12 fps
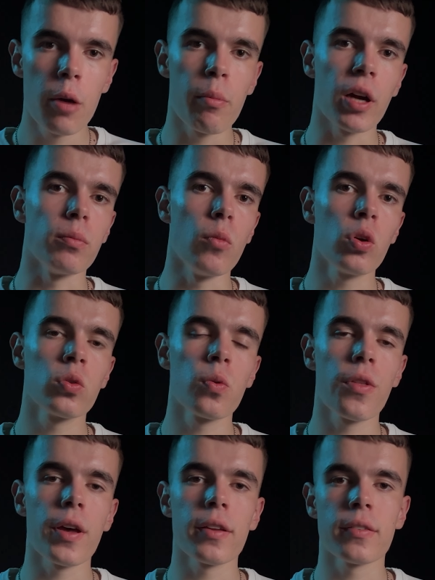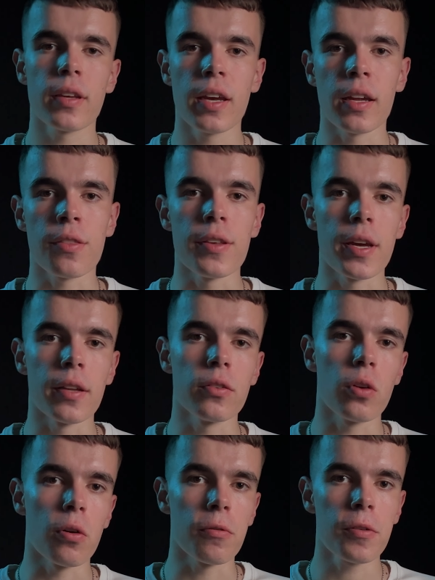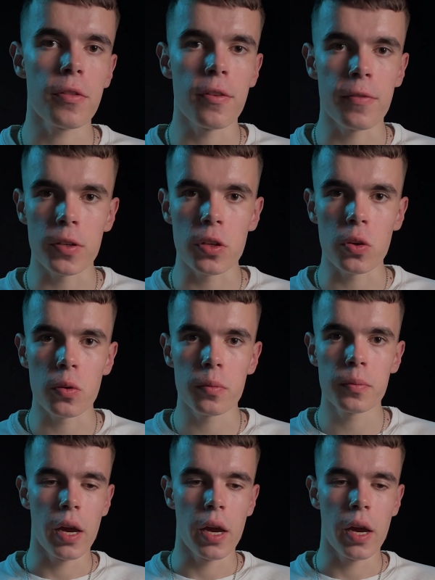but more to that at the end of the video.